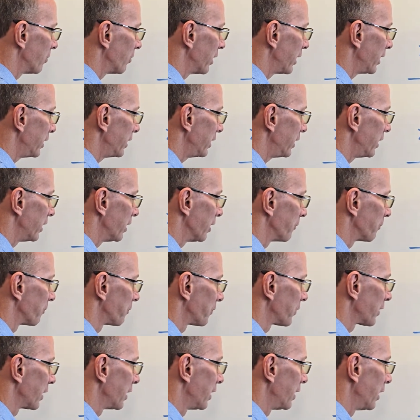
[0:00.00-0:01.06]
right here.
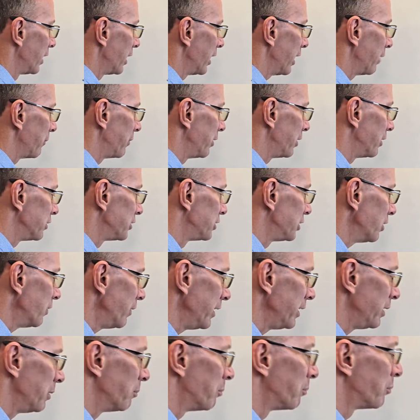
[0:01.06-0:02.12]
And when you're
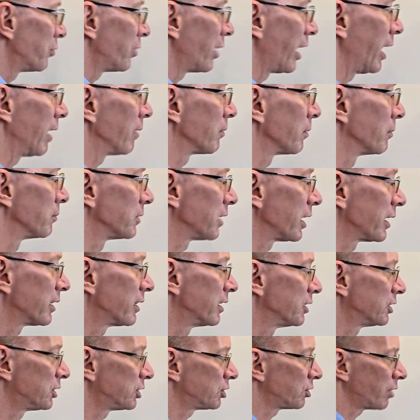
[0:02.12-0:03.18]
doing problems like
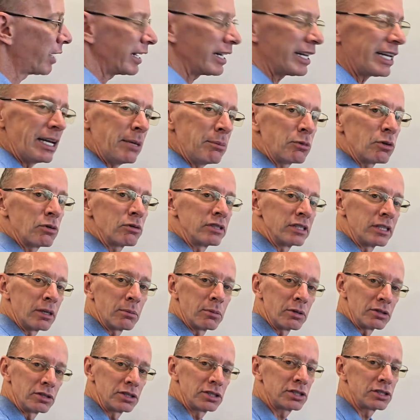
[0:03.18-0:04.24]
this, try to keep those
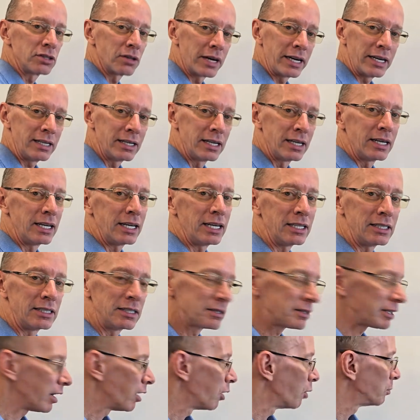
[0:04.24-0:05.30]
numbers straight. It
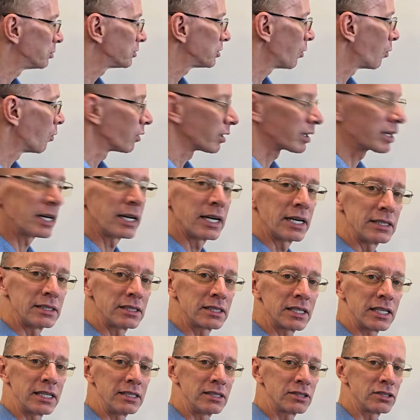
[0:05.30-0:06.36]
just helps organize
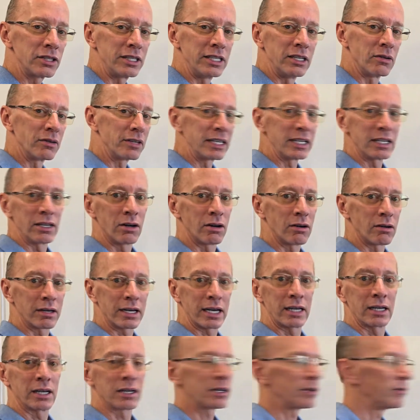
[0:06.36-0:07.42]
things so you don't get all
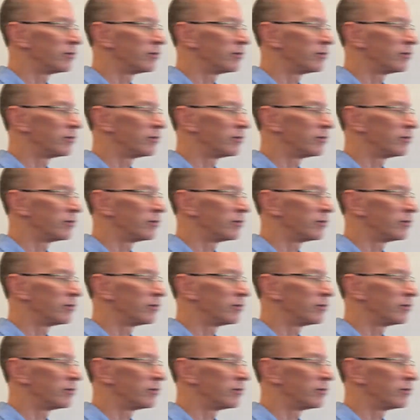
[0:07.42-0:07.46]
kind of